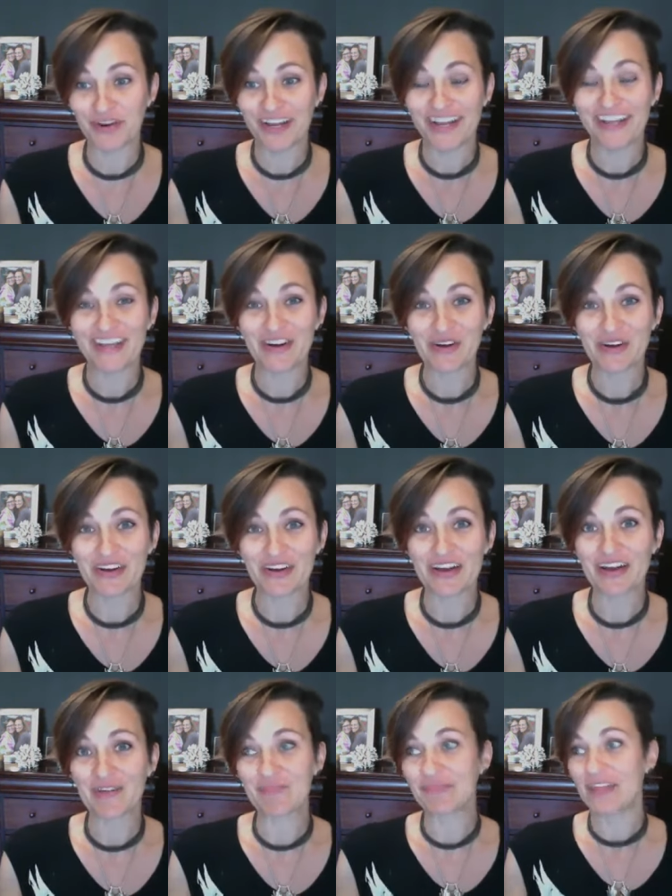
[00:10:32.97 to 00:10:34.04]
You know,
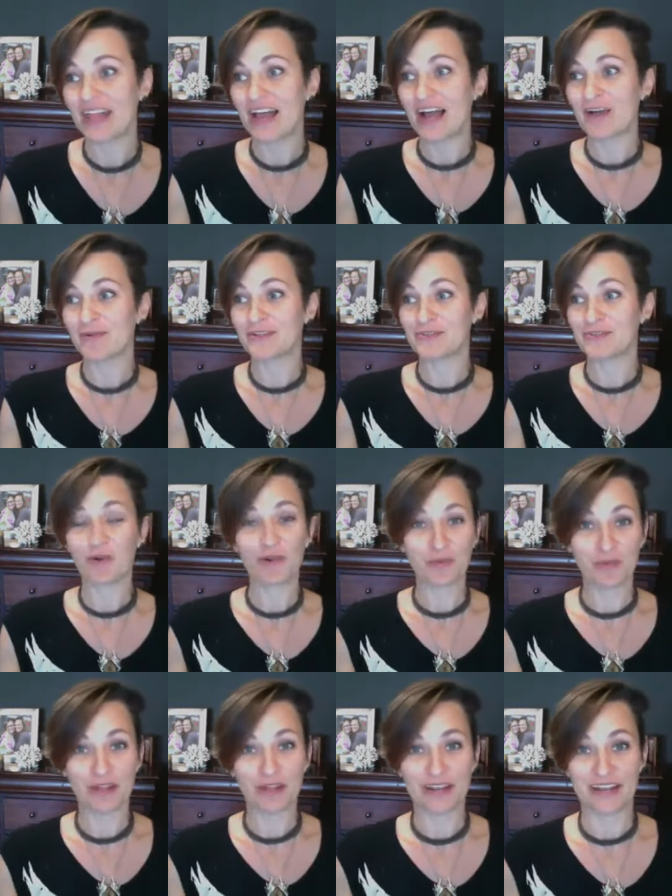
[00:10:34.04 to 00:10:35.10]
I was
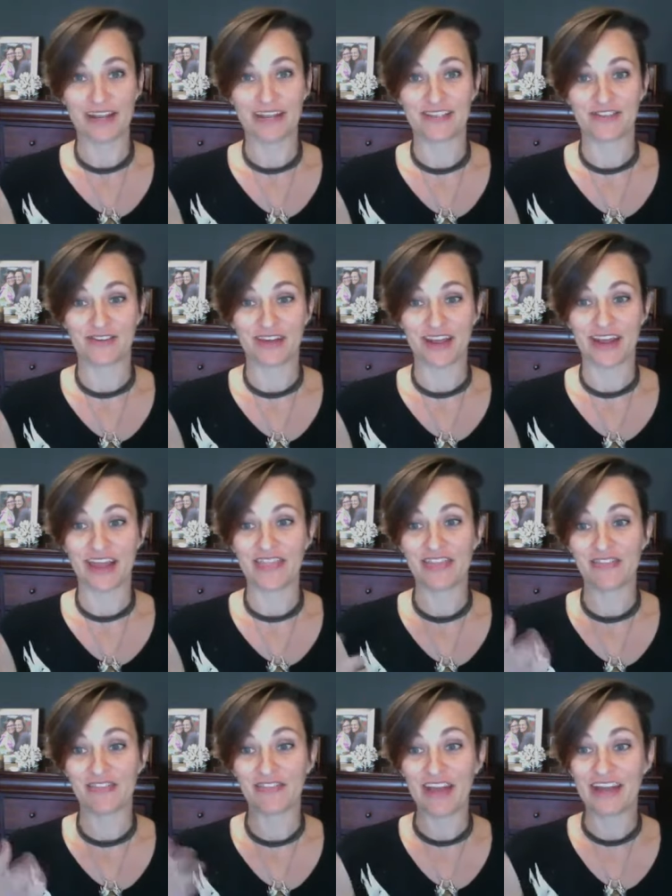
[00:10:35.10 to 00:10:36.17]
rollerblading yesterday, and the
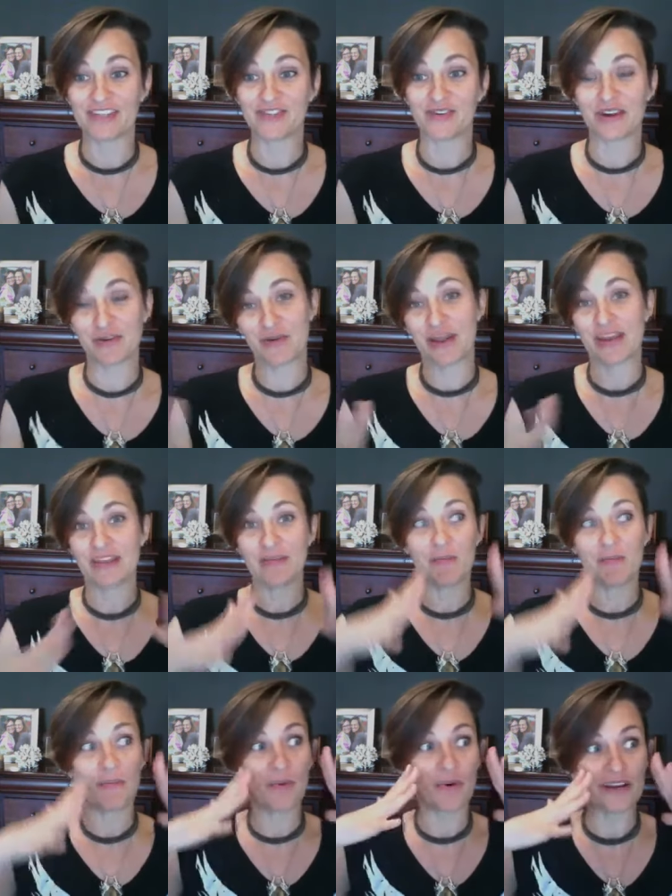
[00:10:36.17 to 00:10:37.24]
faster I went, the
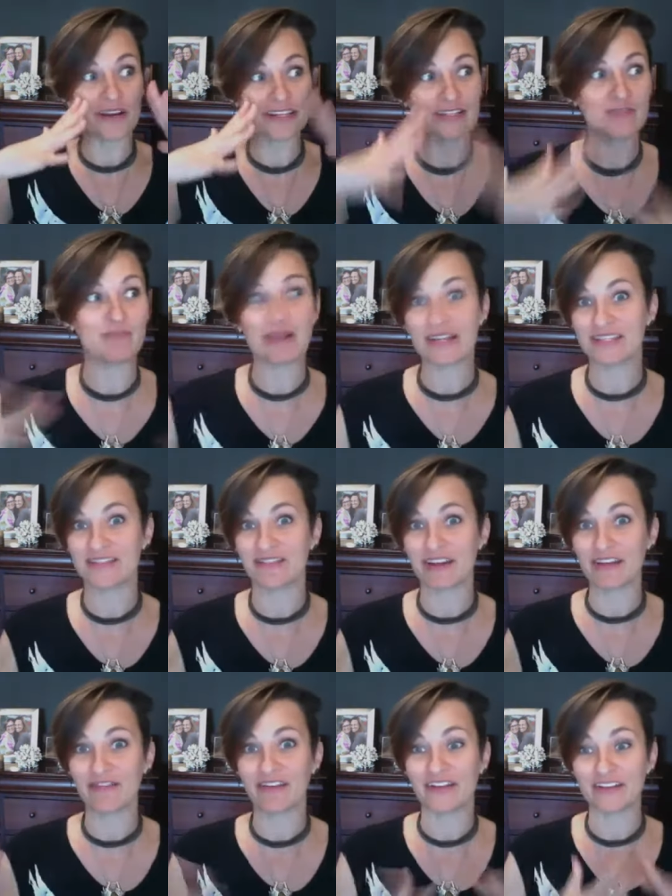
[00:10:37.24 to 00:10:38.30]
more expansive I
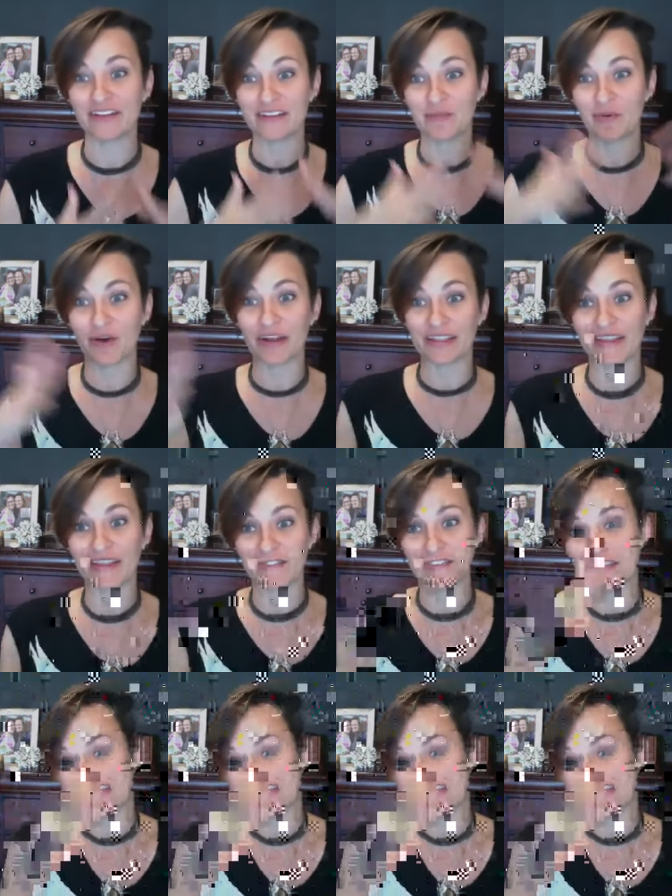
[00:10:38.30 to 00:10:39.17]
felt and the more I loved it.